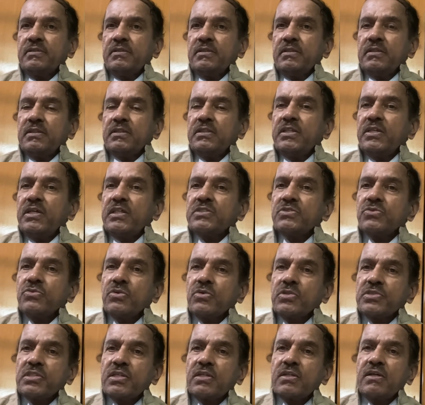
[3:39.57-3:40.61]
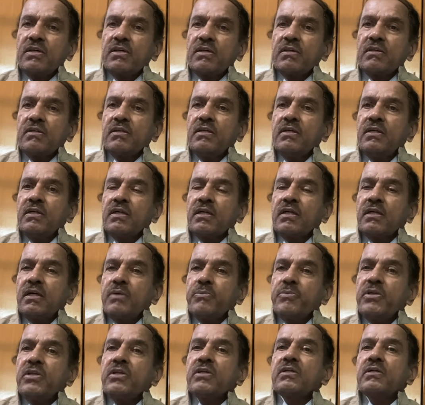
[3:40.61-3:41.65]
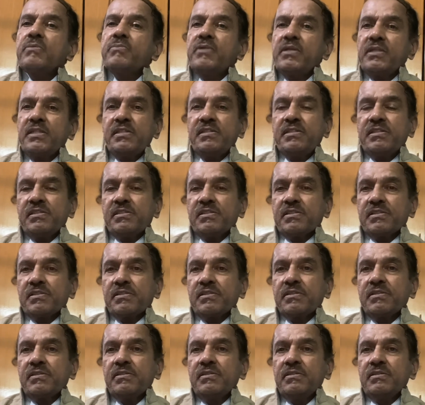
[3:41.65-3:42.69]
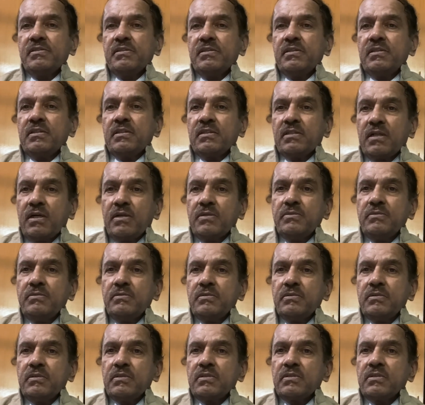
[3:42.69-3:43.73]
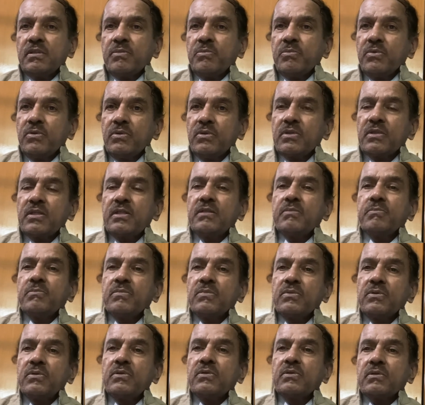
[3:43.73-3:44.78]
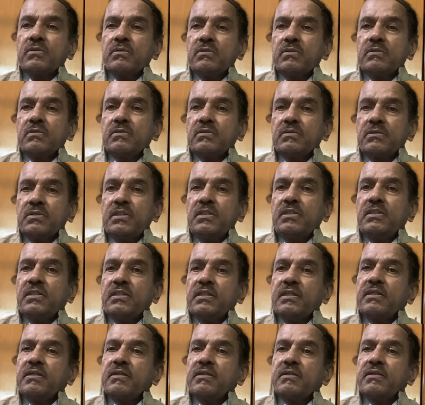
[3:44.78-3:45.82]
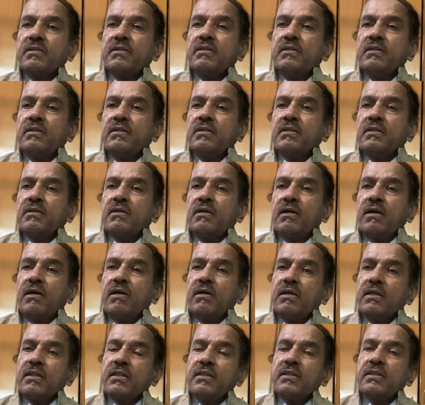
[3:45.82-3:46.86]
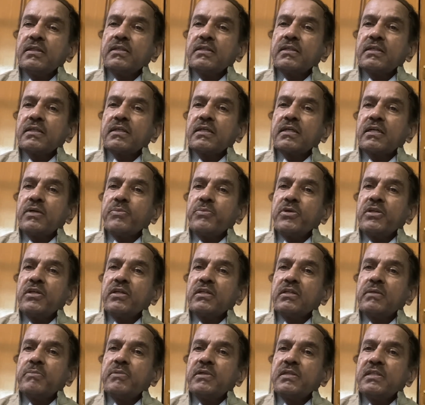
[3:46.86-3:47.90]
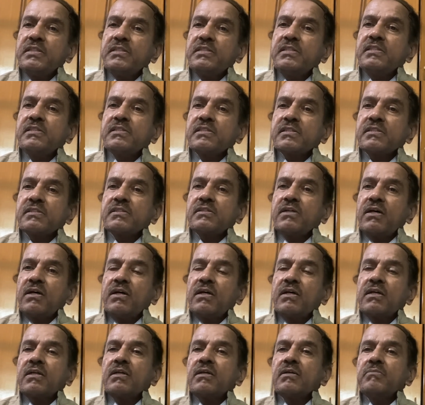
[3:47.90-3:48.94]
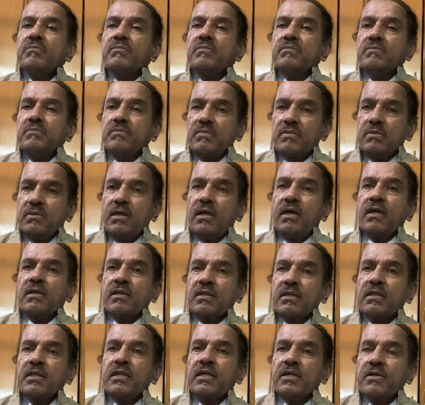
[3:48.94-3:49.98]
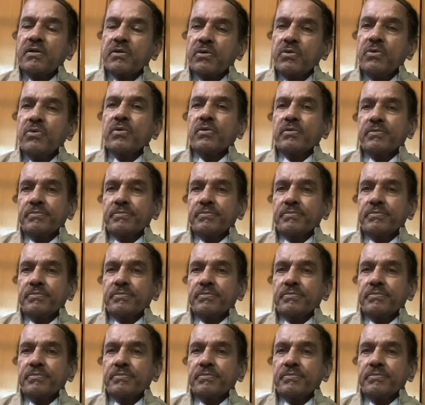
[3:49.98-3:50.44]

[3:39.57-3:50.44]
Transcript: Yes, those are all communicable diseases. Now the more and more, see, all the communicable diseases are under control,